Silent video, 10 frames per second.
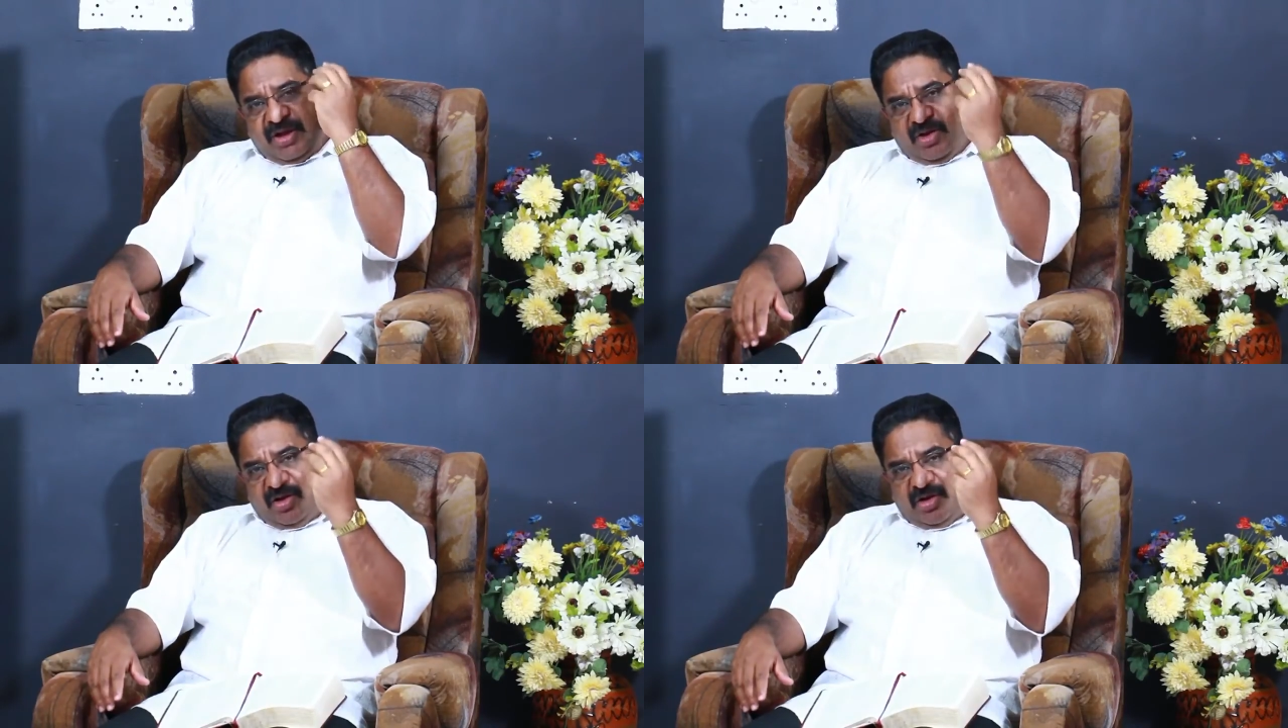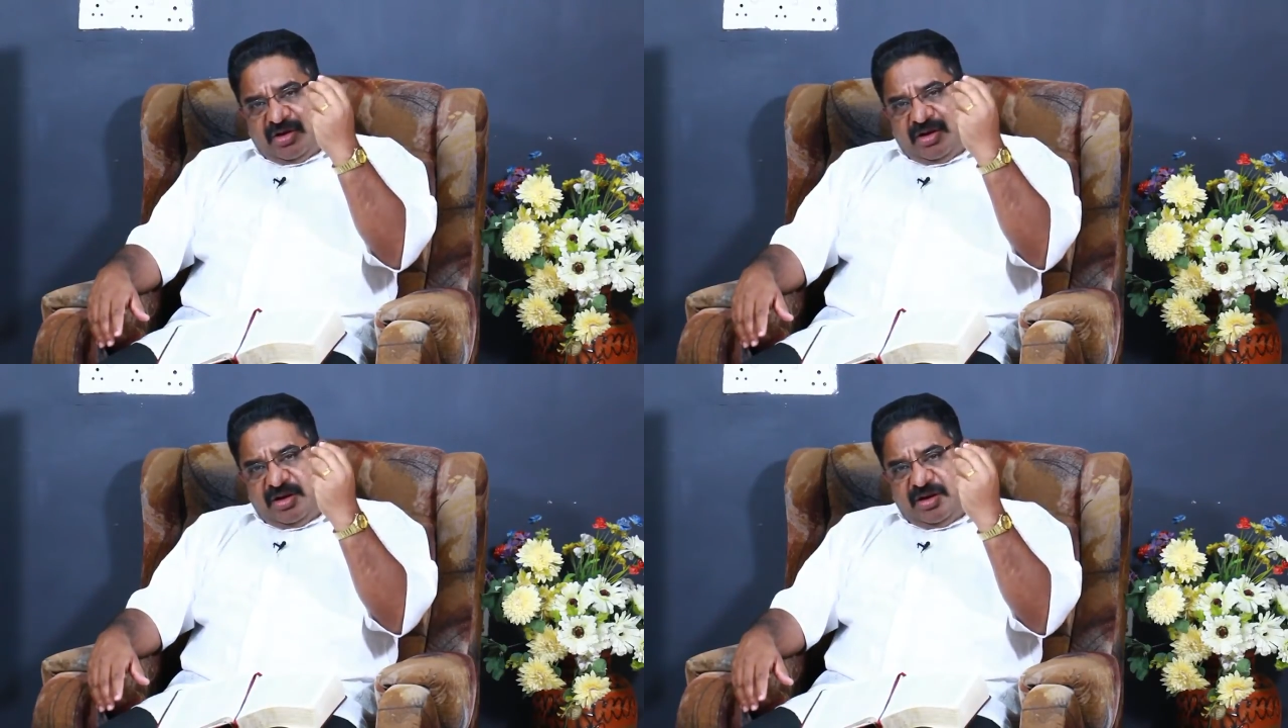
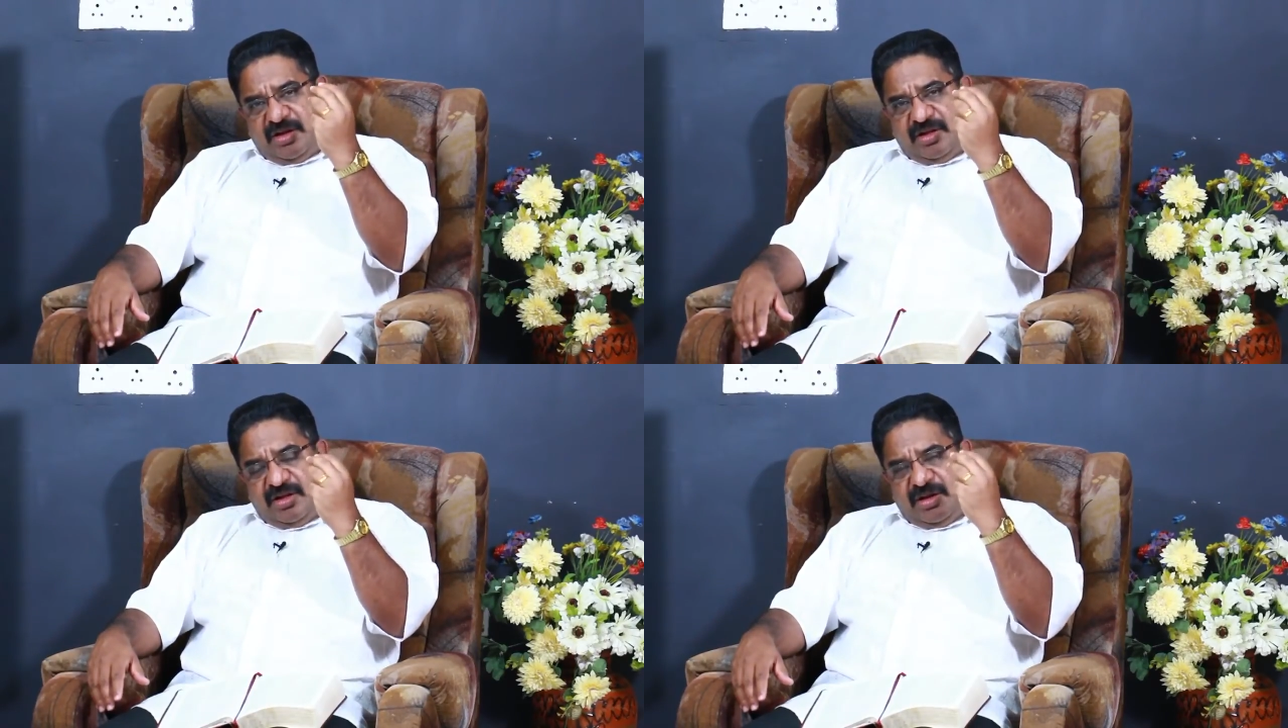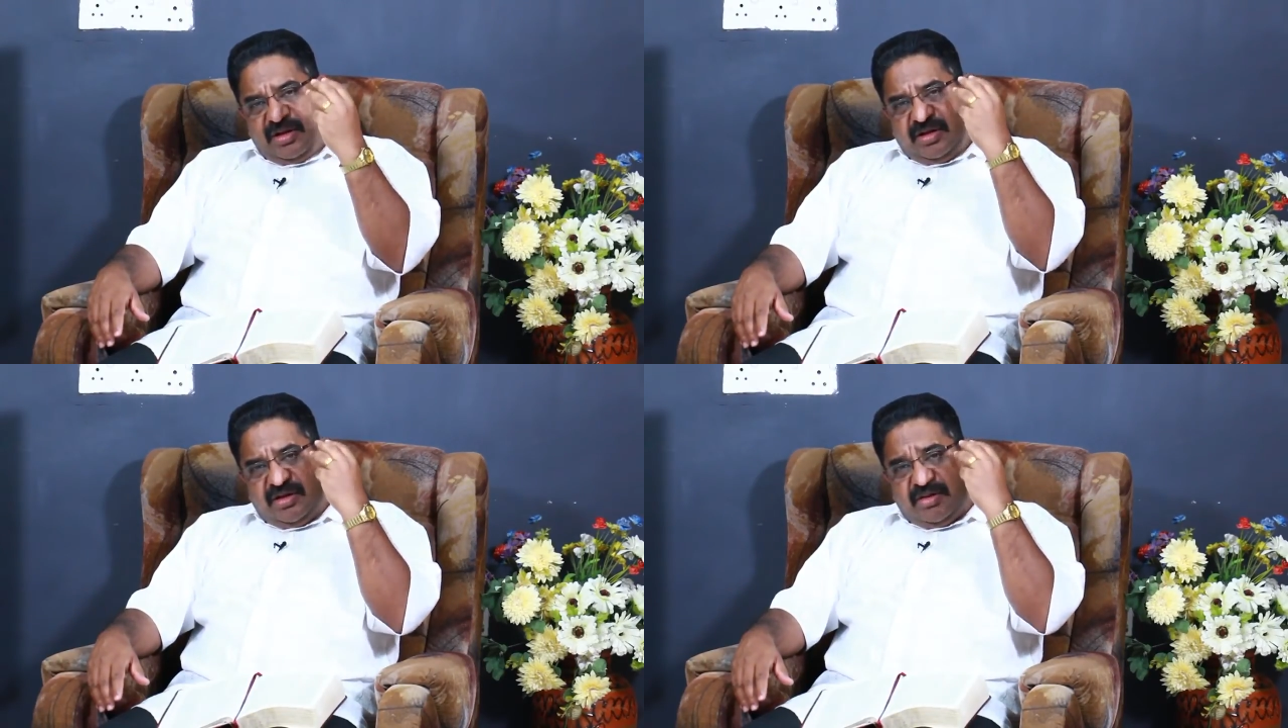God
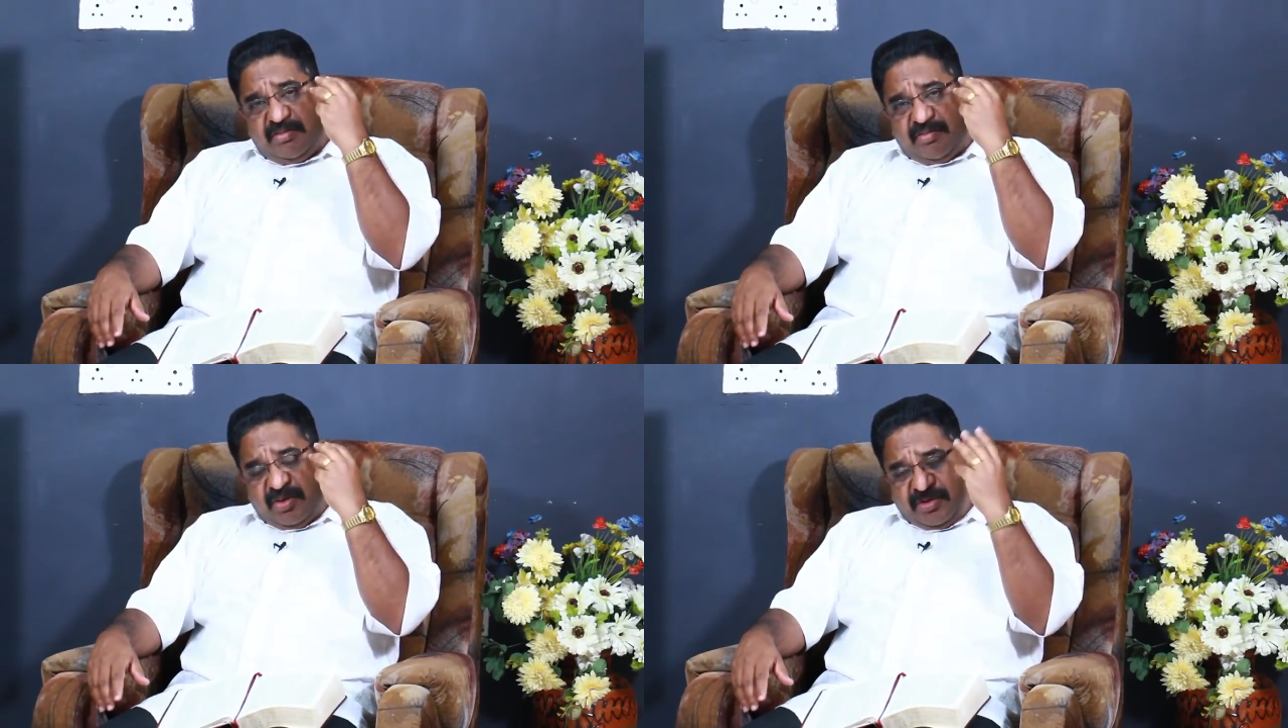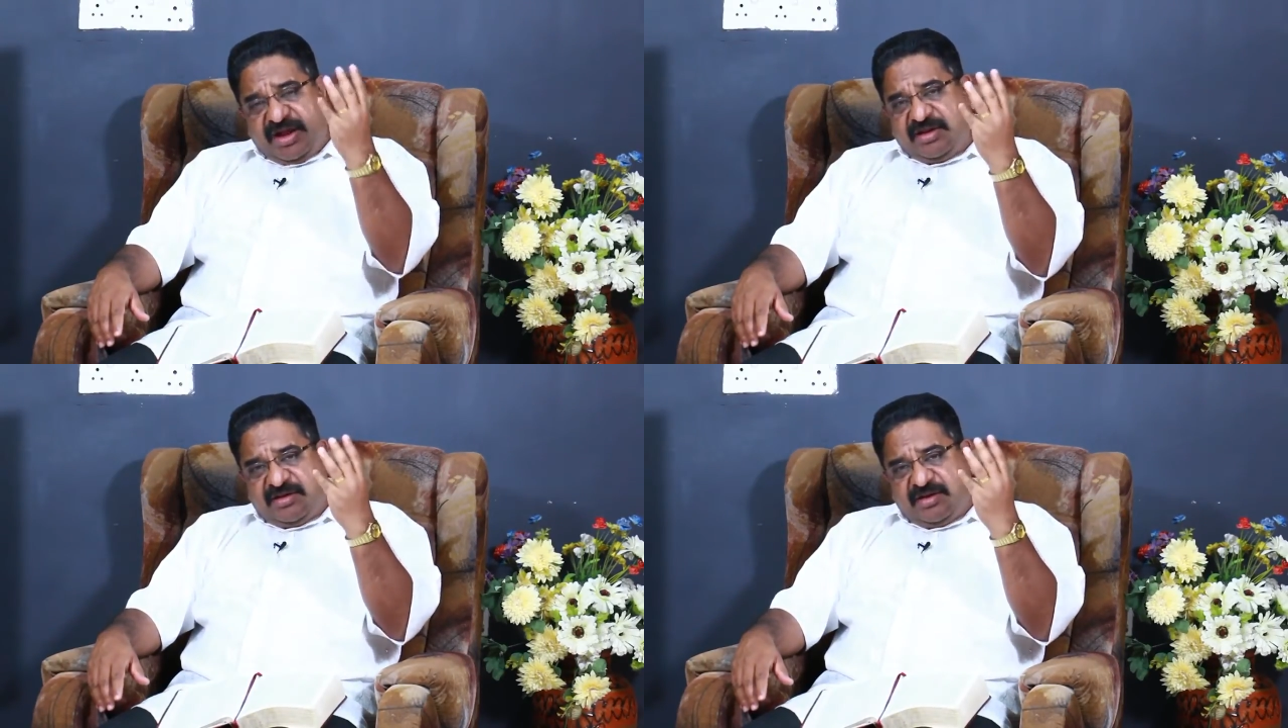
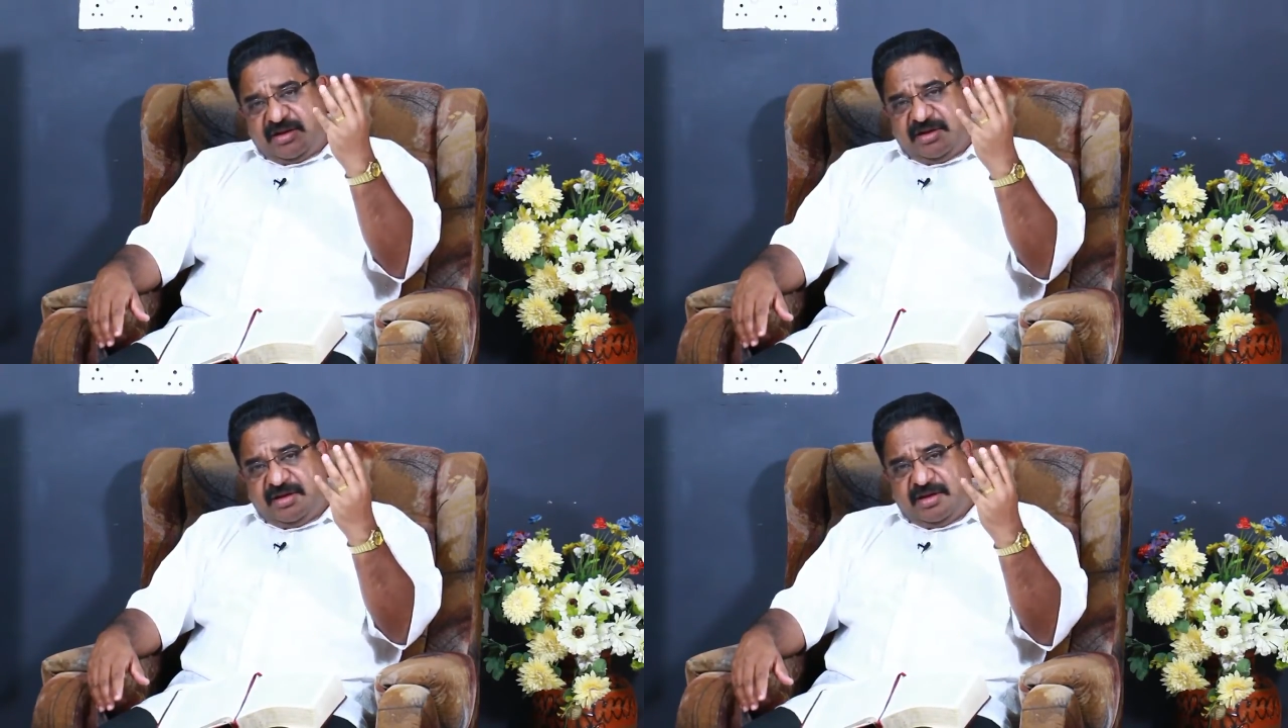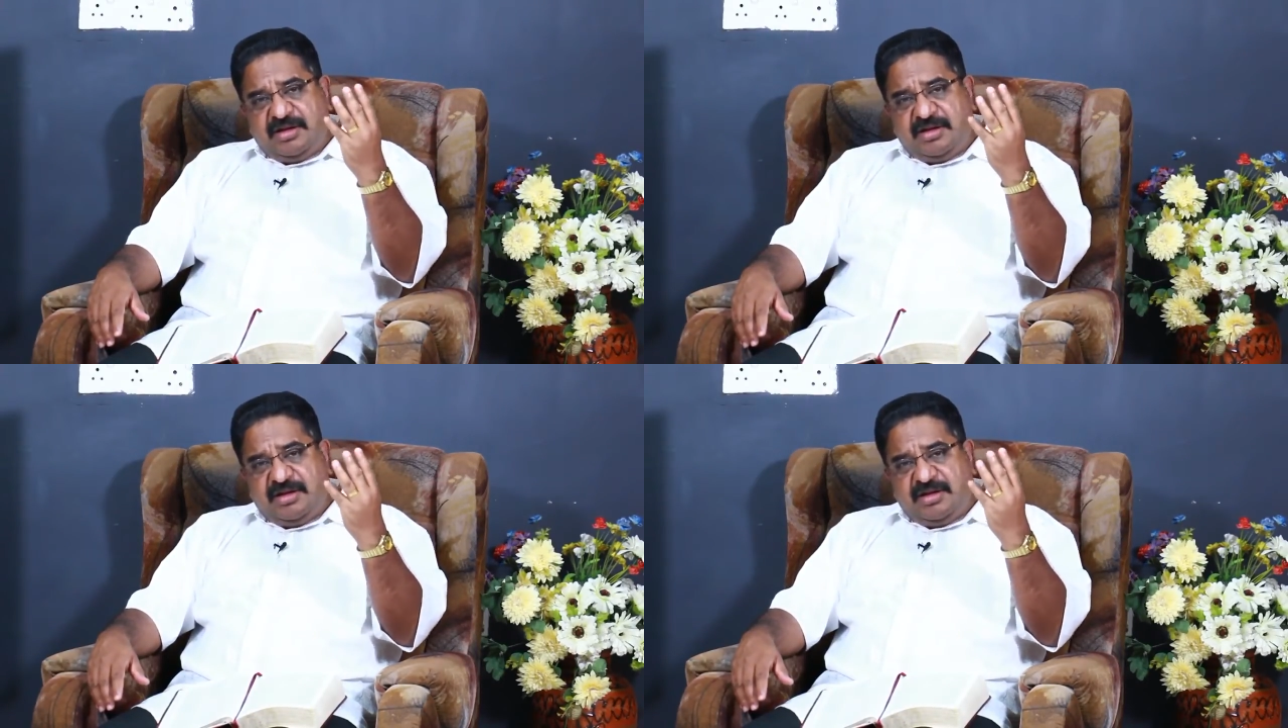protected